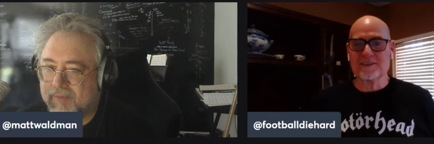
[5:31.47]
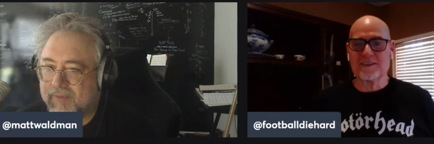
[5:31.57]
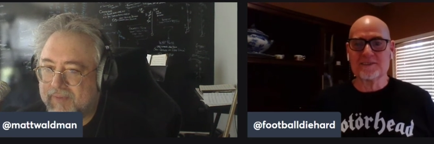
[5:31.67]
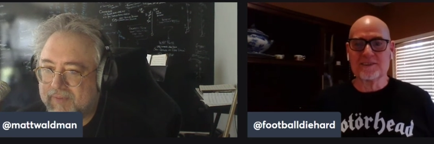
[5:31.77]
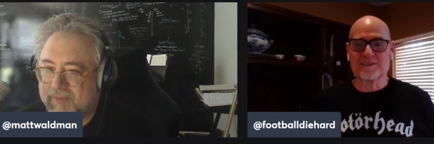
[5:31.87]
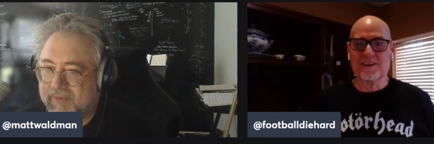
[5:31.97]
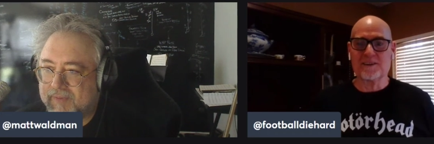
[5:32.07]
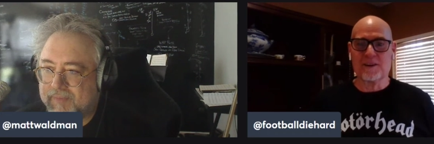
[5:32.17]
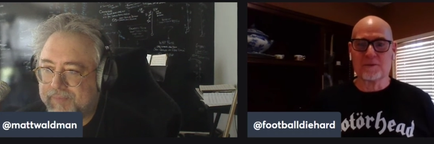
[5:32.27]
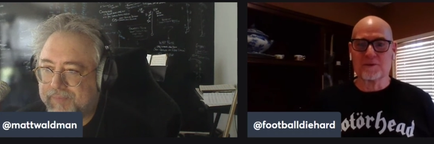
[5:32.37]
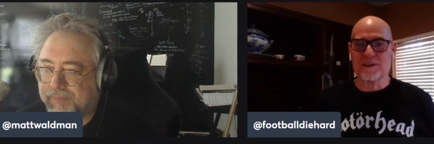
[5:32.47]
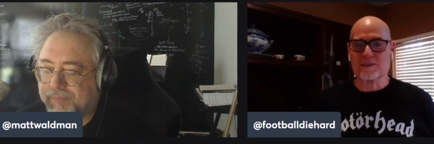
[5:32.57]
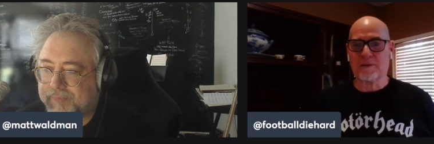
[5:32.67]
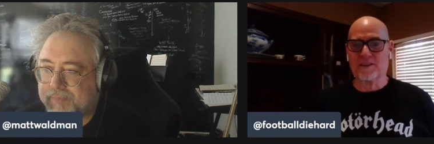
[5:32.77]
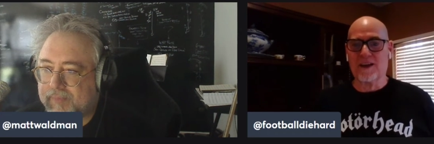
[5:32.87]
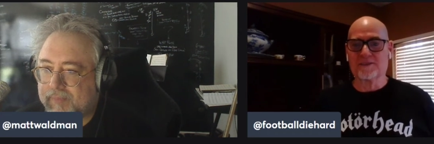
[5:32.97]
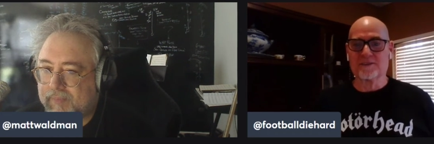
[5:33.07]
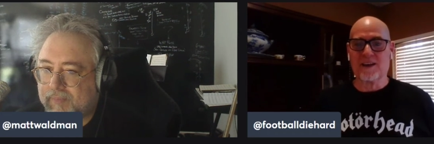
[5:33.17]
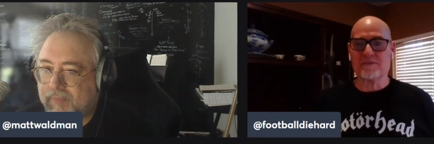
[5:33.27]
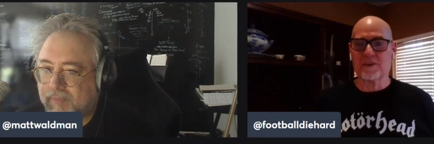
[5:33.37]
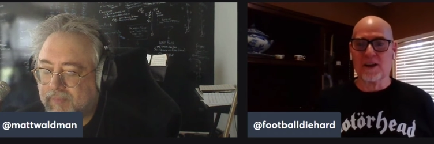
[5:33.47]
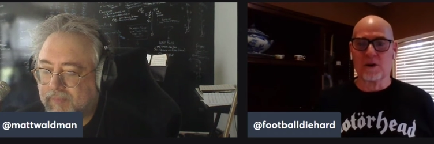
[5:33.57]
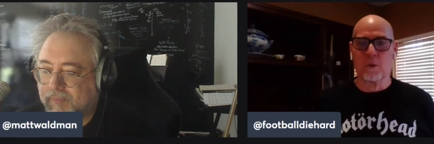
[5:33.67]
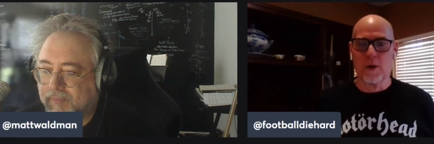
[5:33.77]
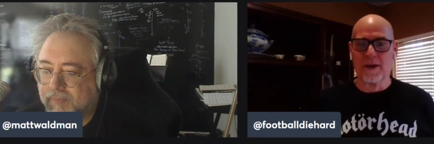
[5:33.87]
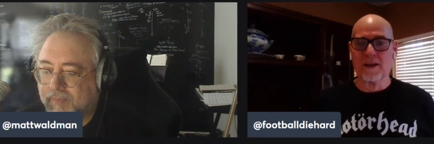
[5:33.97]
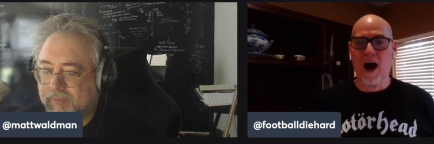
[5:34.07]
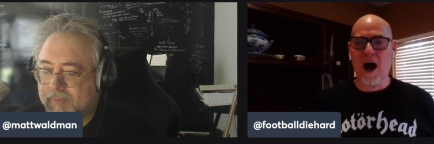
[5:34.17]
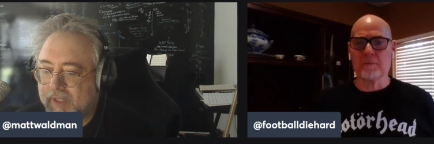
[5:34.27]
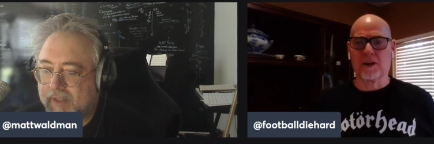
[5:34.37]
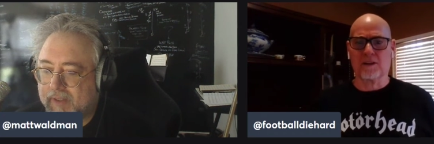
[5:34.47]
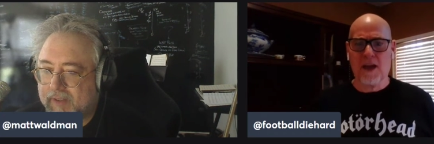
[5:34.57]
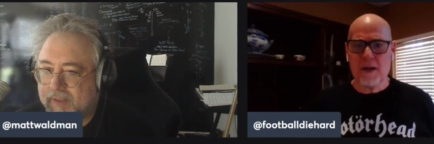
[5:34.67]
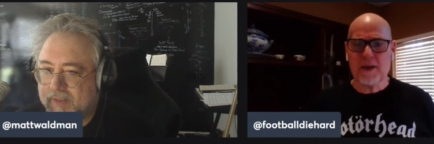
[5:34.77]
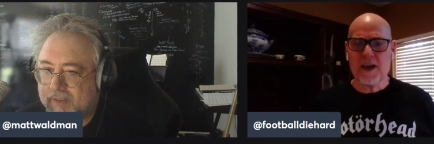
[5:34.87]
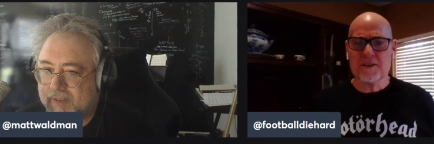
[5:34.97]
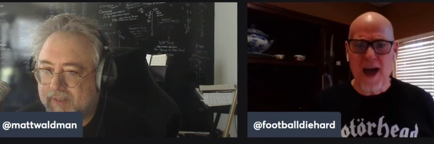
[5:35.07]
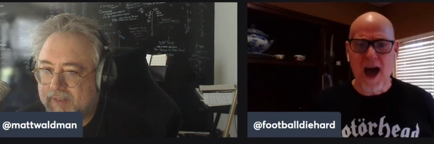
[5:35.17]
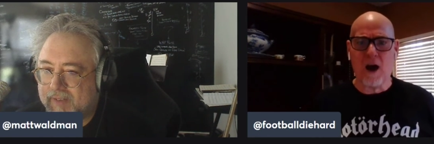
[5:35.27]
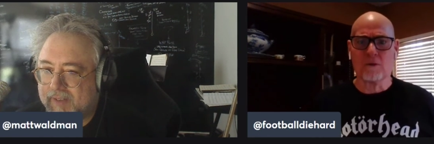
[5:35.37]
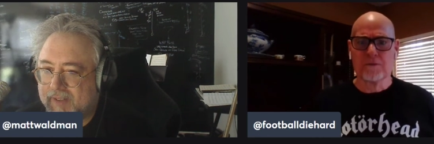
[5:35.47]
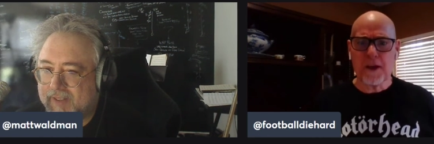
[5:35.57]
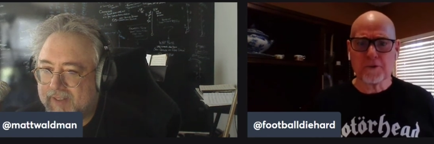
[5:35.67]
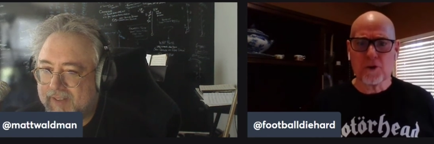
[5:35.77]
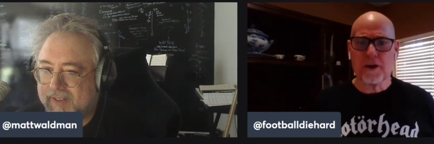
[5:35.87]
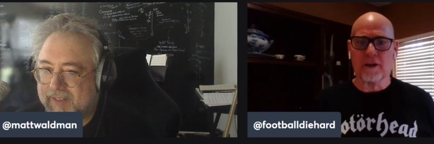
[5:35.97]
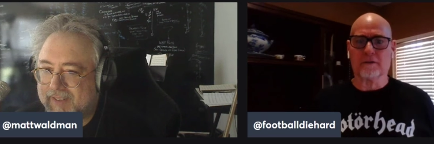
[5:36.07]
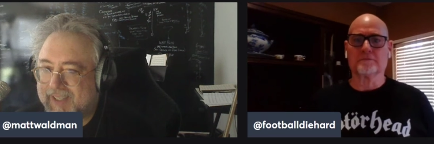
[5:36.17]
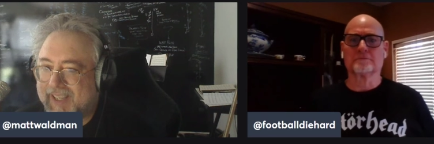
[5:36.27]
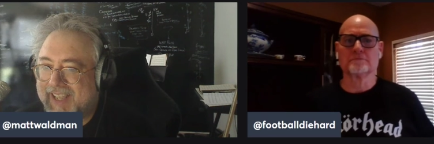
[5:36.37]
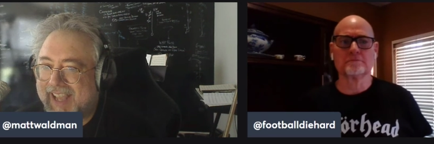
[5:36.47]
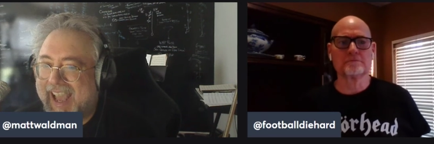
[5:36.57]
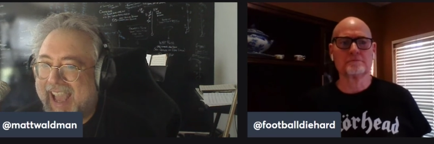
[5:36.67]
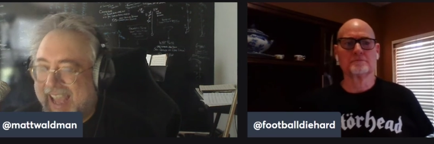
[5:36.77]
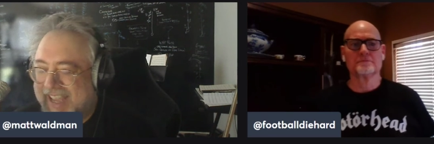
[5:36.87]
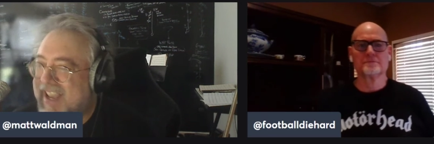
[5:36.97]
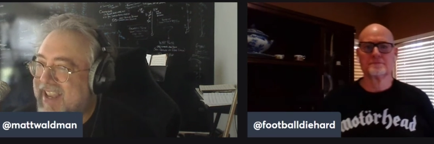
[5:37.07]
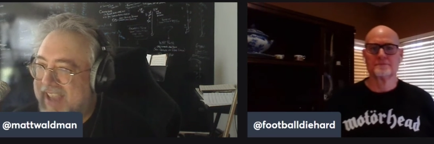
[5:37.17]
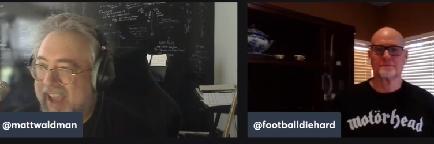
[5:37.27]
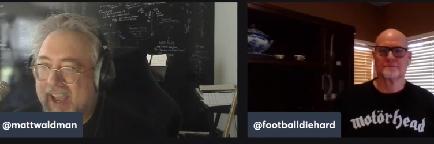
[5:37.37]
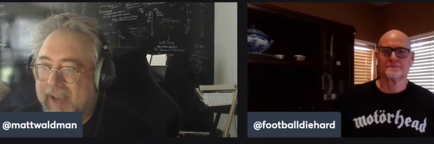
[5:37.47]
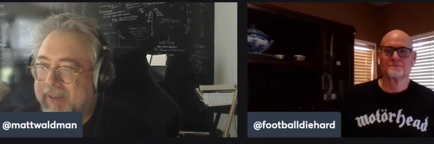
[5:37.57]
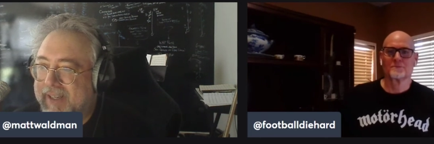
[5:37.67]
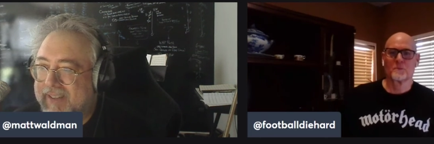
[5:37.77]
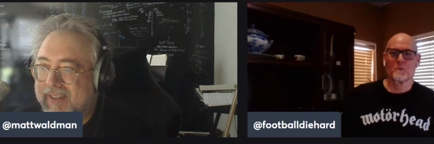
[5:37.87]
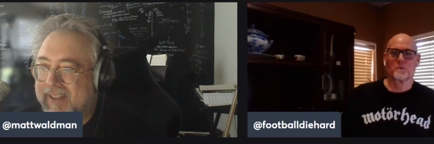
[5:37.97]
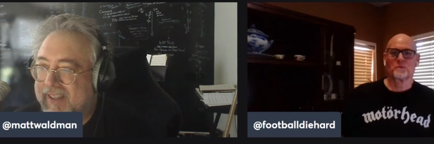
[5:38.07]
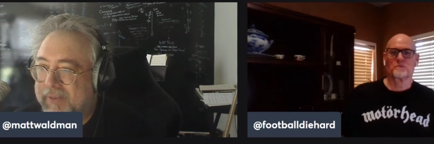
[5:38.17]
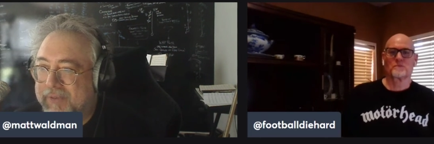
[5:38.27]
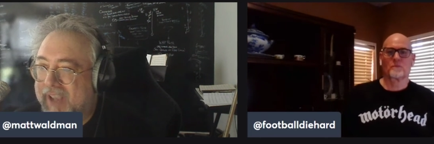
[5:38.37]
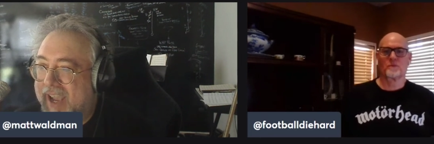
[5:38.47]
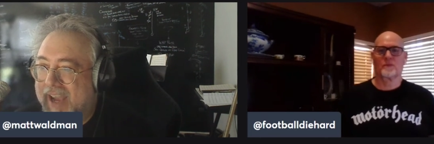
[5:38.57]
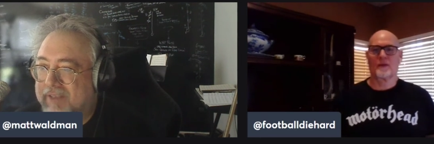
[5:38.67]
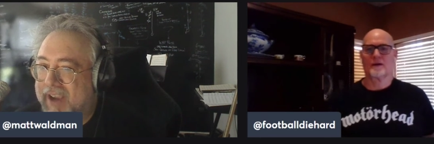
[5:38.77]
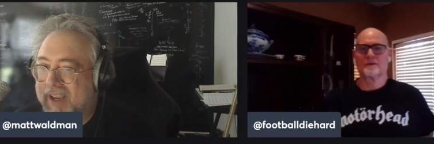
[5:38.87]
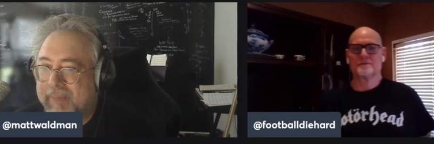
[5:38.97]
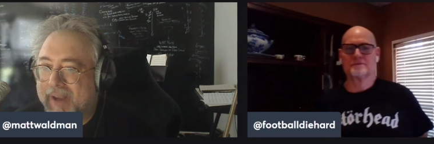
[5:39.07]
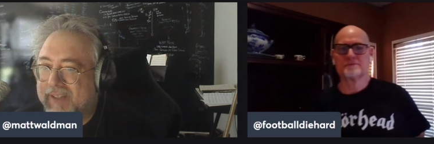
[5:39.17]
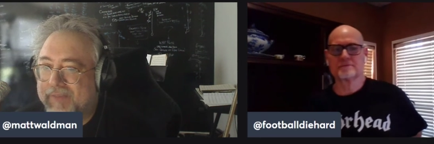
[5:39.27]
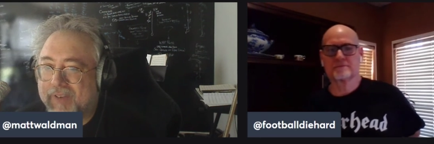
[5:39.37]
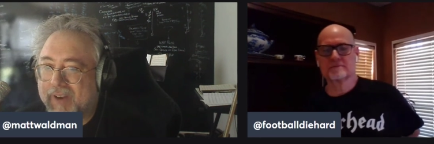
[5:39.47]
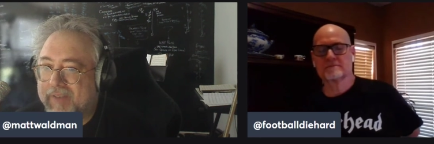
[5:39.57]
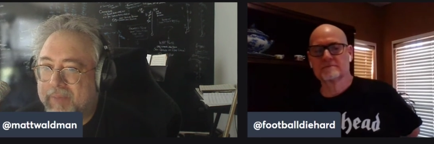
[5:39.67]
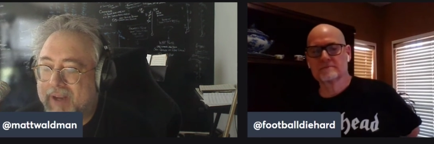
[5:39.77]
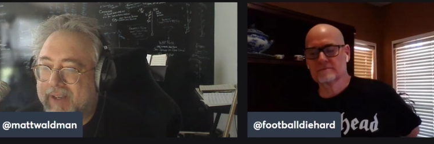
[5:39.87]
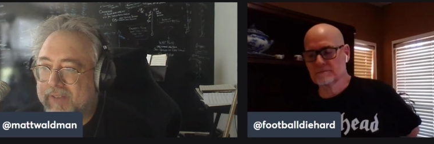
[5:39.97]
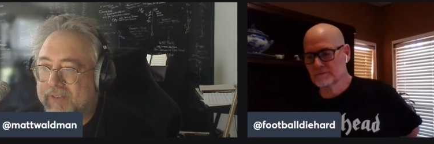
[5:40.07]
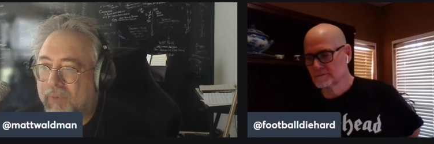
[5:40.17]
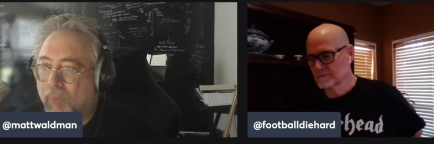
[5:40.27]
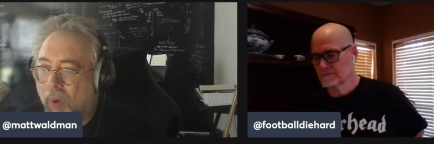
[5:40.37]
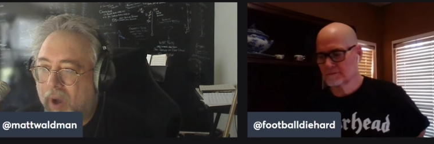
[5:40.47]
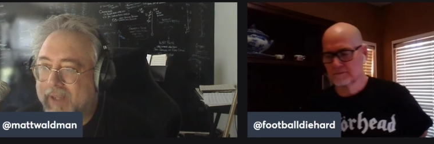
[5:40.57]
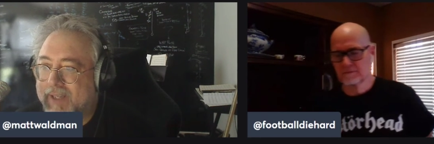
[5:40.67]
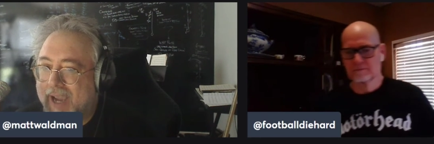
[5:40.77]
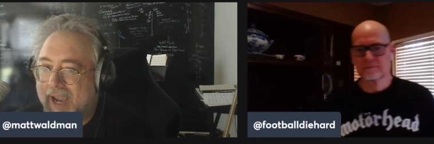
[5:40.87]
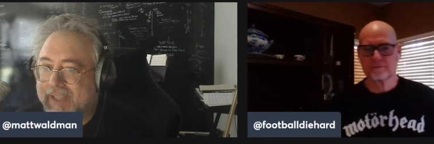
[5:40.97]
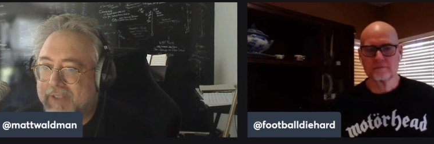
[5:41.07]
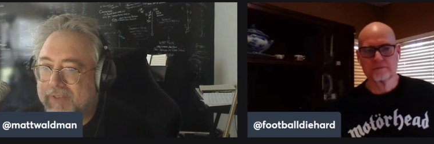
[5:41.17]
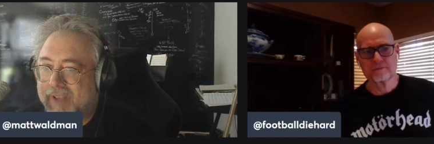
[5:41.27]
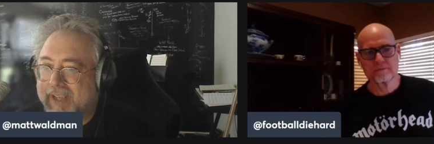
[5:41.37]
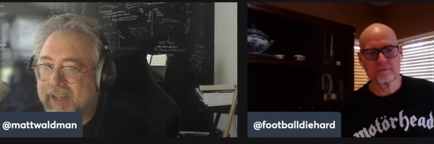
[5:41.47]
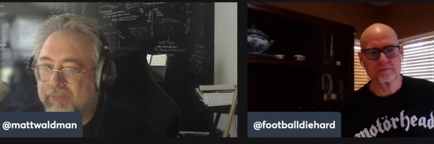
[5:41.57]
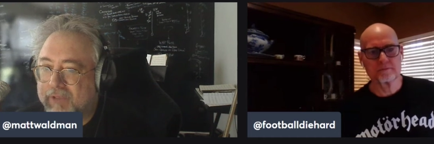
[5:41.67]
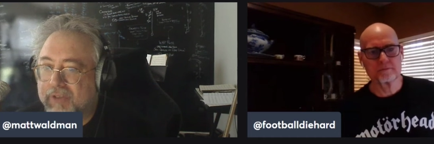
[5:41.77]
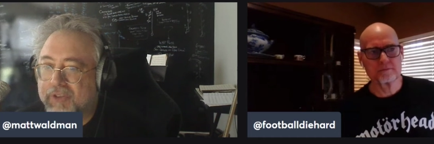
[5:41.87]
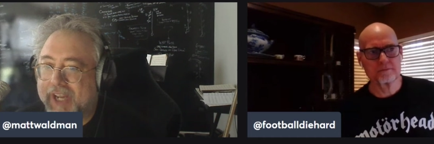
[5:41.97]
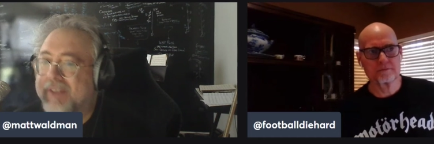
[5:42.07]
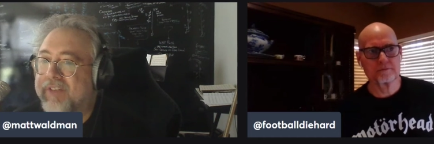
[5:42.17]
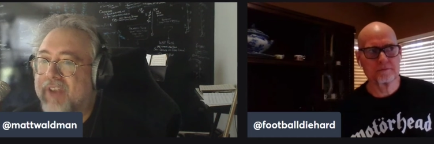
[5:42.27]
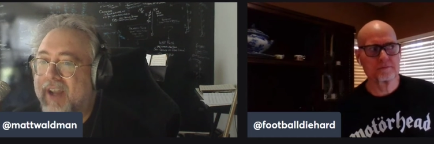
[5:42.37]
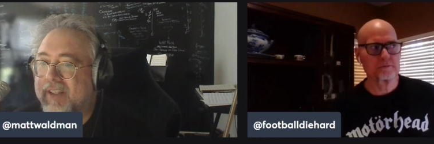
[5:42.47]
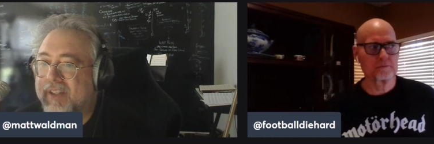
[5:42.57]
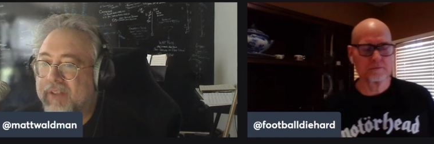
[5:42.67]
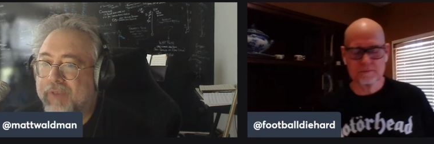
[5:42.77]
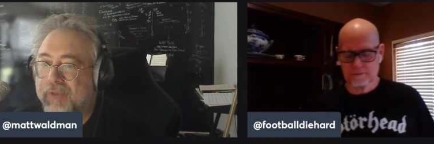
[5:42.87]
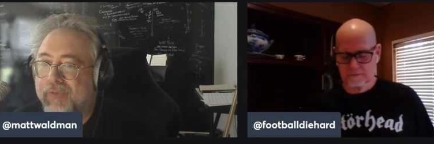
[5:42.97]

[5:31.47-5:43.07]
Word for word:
Speaker 1: he's exceeded everyone's expectations. I feel like a win. I'm claiming it now. Victory.
Speaker 2: Yeah, I mean, he was the guy I recommended for everybody as the one guy you take a real chance on in the first